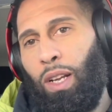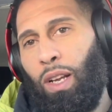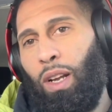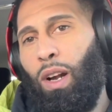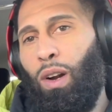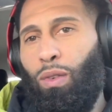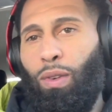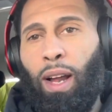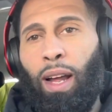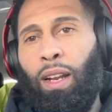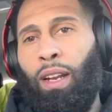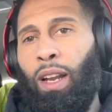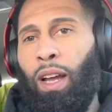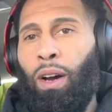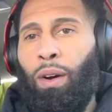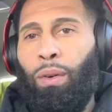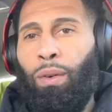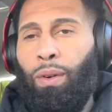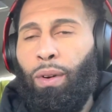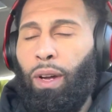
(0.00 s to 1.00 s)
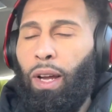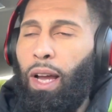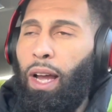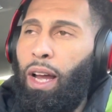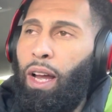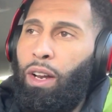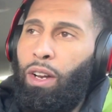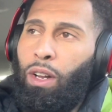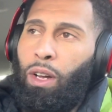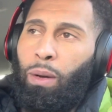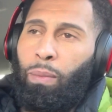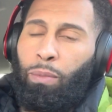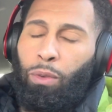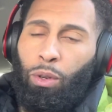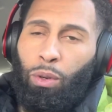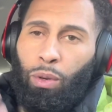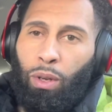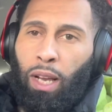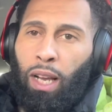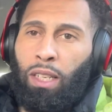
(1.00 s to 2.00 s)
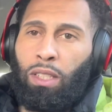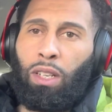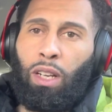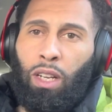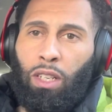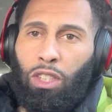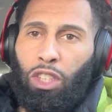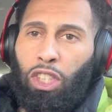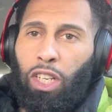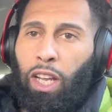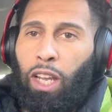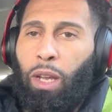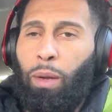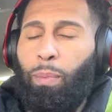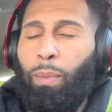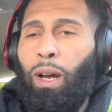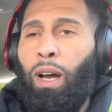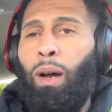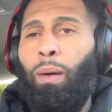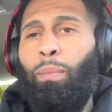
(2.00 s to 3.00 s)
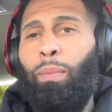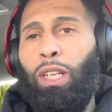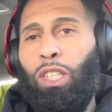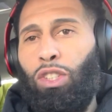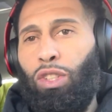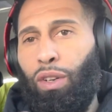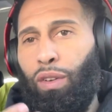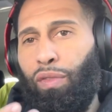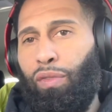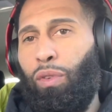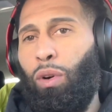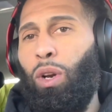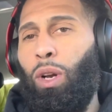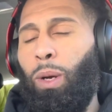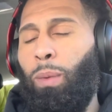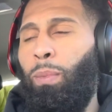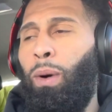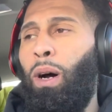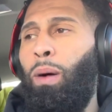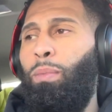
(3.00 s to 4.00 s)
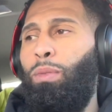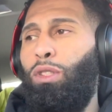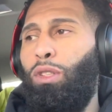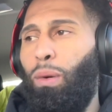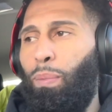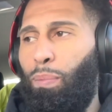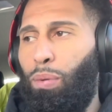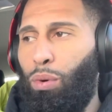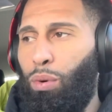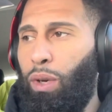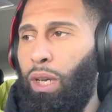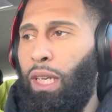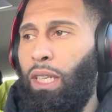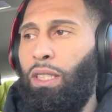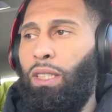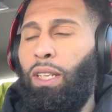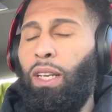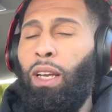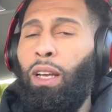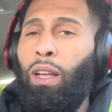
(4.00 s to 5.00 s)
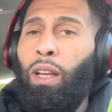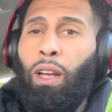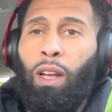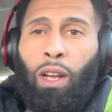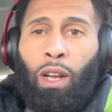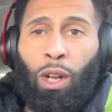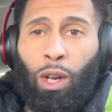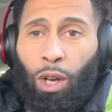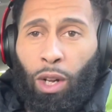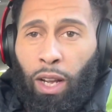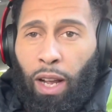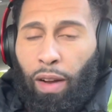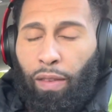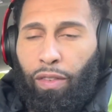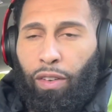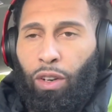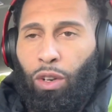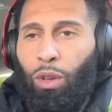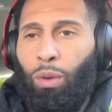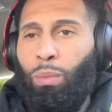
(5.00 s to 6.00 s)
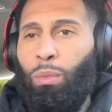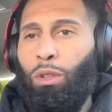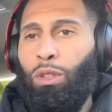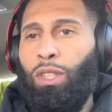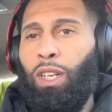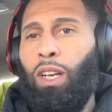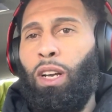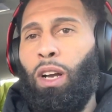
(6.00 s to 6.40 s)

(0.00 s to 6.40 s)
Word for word: around now. And um, you guys go and check him out. Make sure you follow him up. Support his thing. Look out for new music